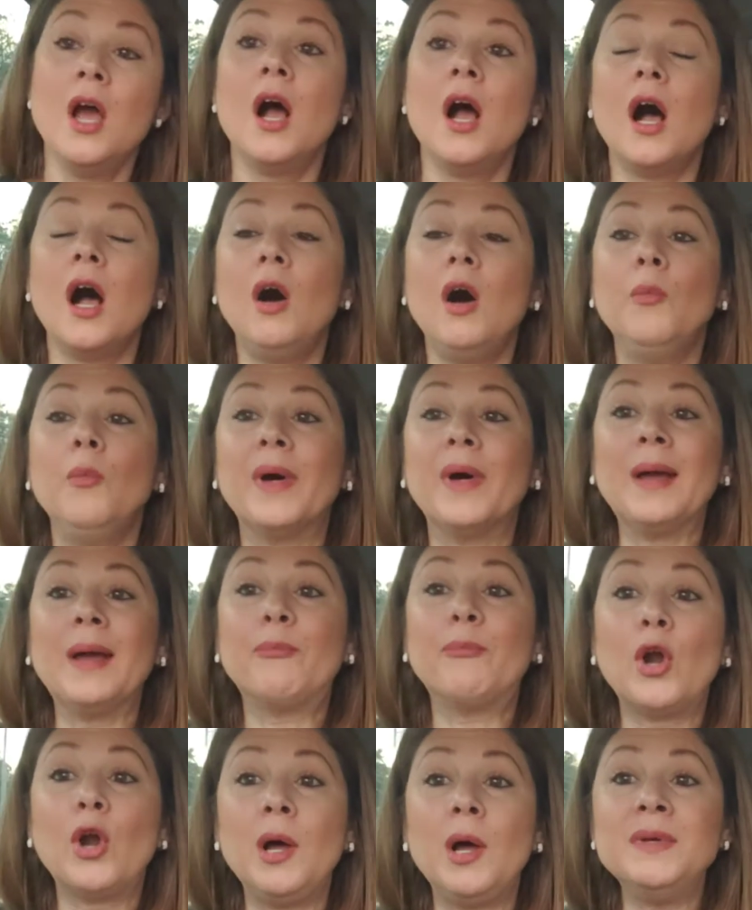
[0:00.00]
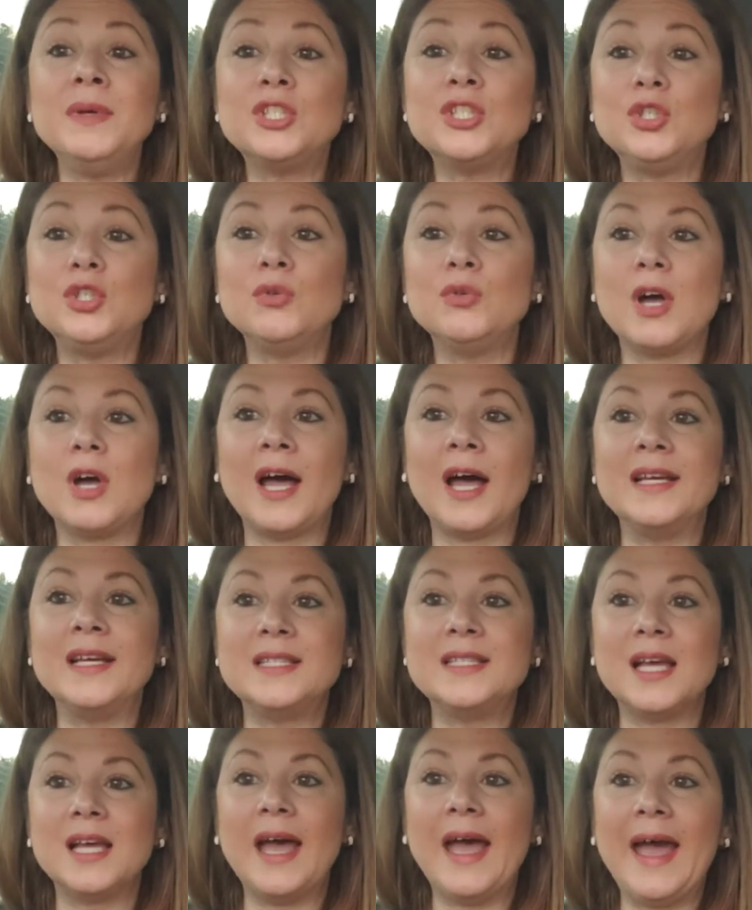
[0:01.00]
Oh, but I promised you
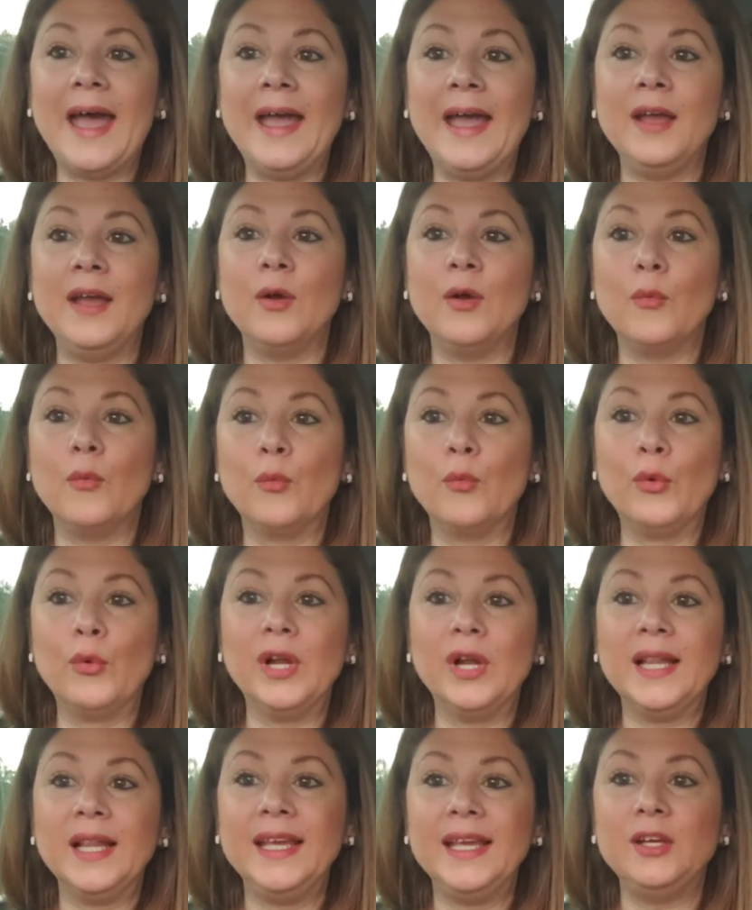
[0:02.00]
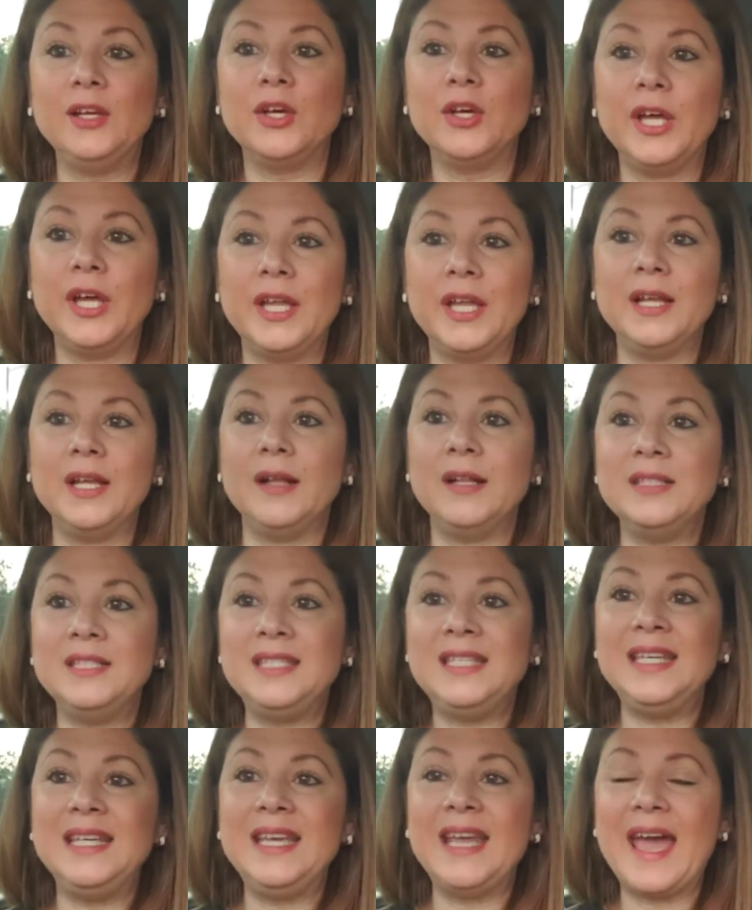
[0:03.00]
guys a really good
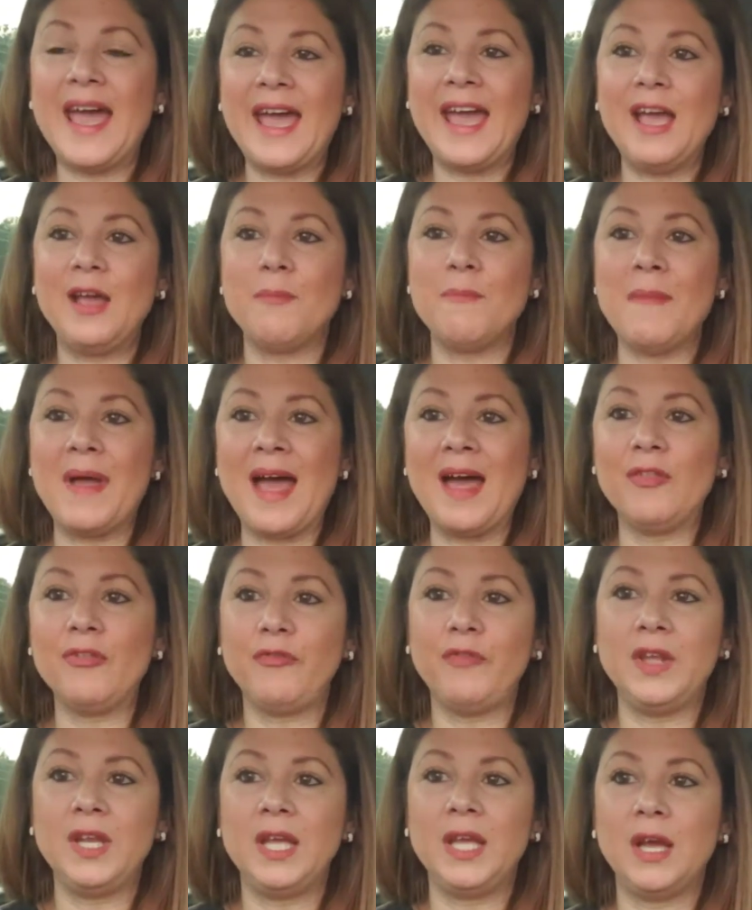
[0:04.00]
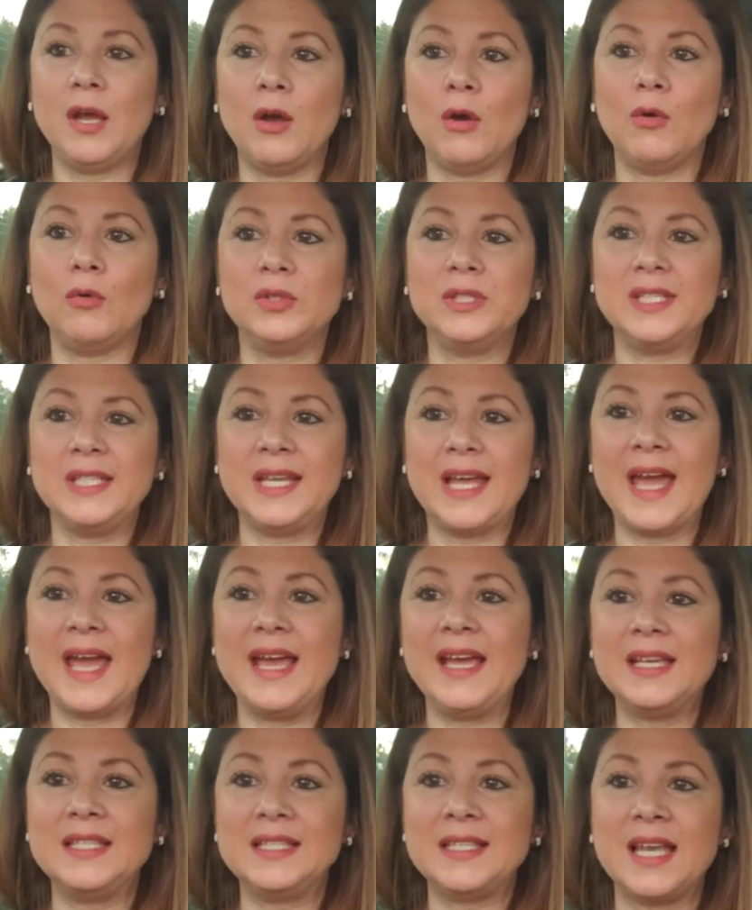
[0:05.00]
DA math video.
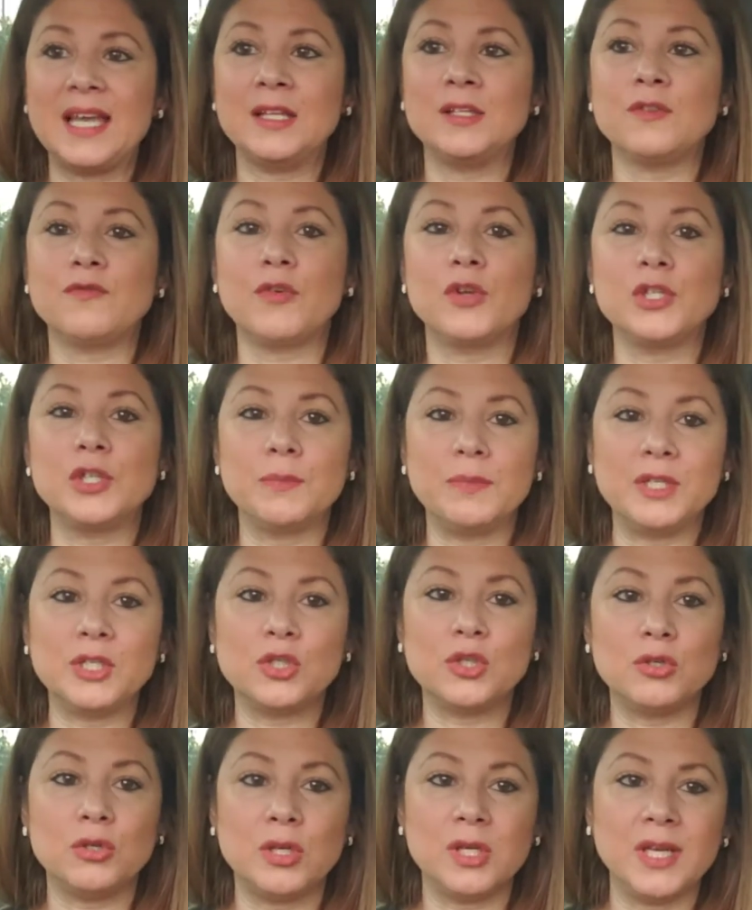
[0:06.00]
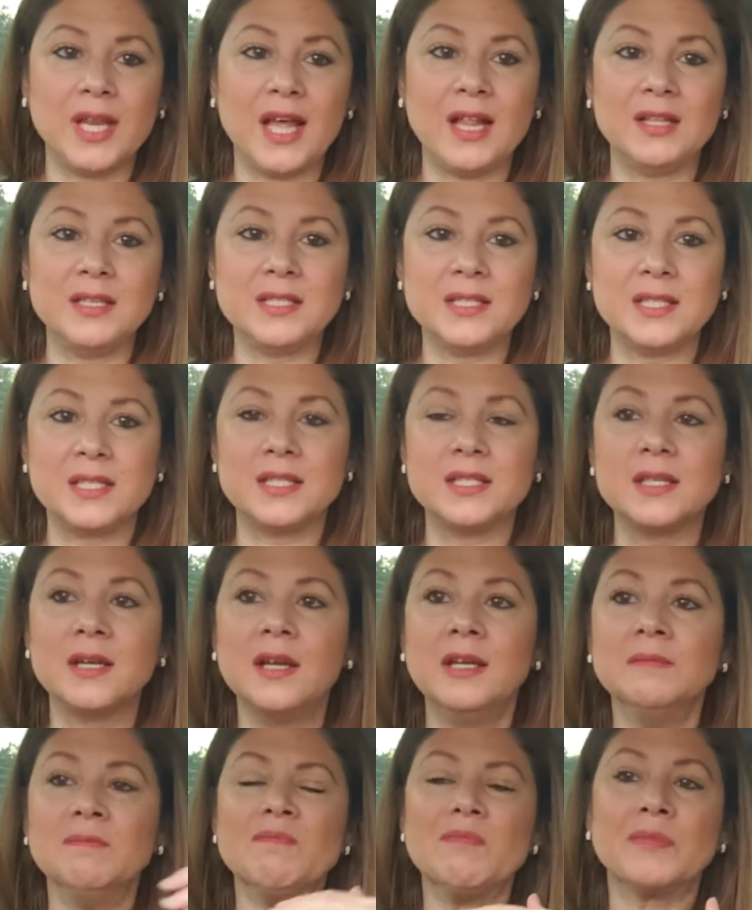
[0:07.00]
DA stands for dimensional analysis,
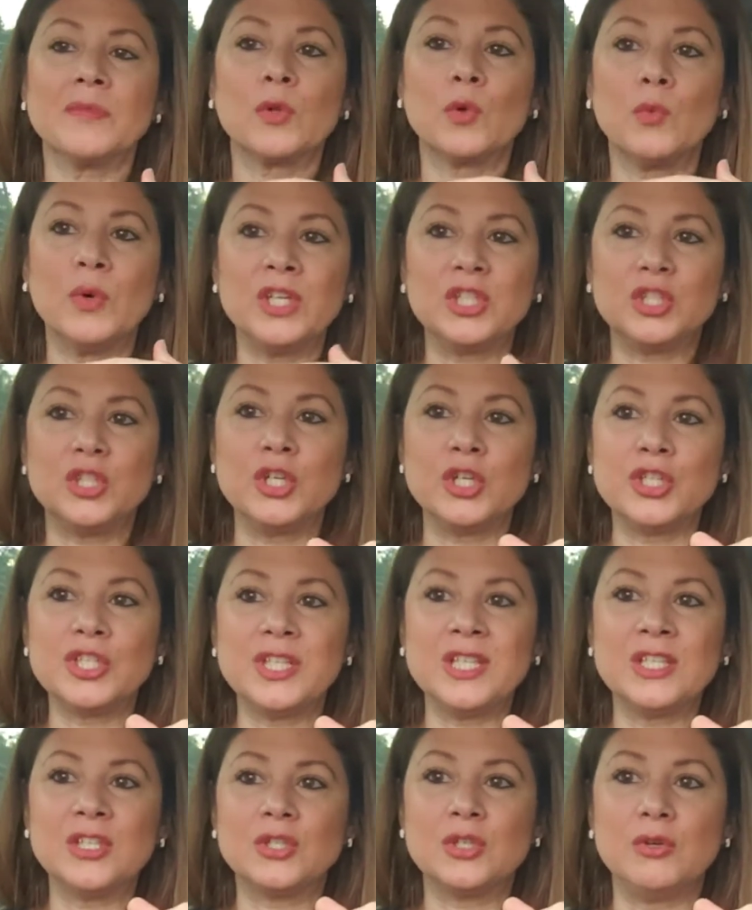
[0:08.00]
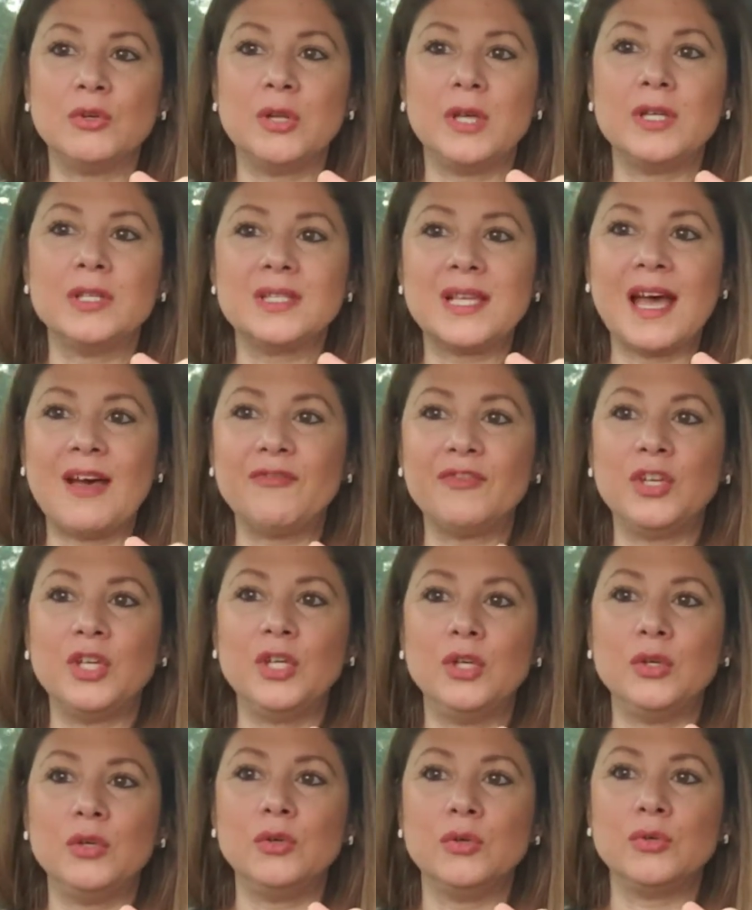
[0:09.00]
which nursing students have to
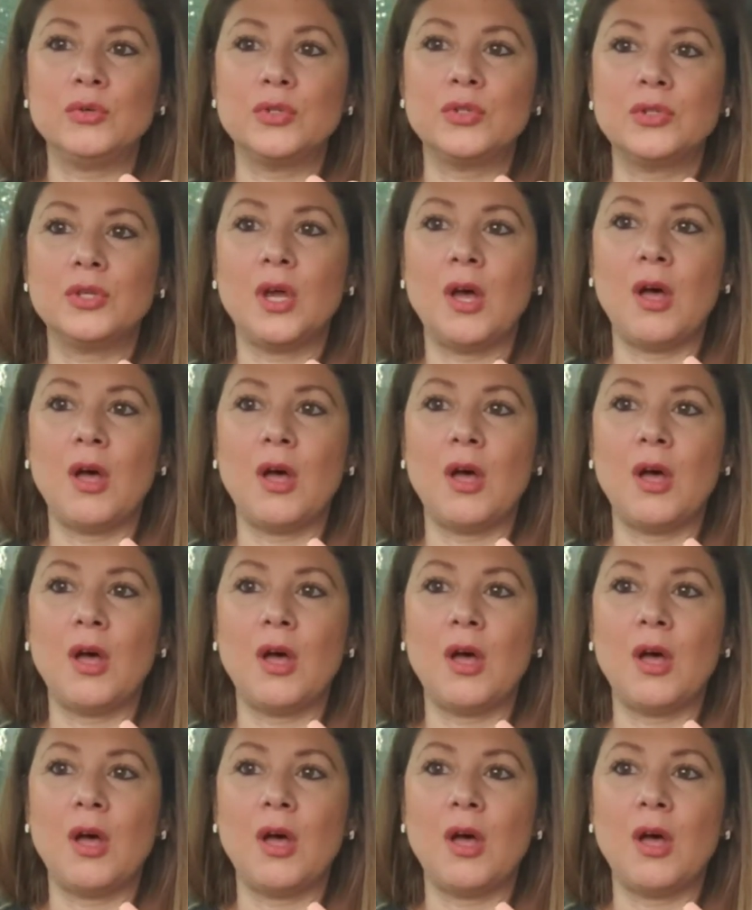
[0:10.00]
use,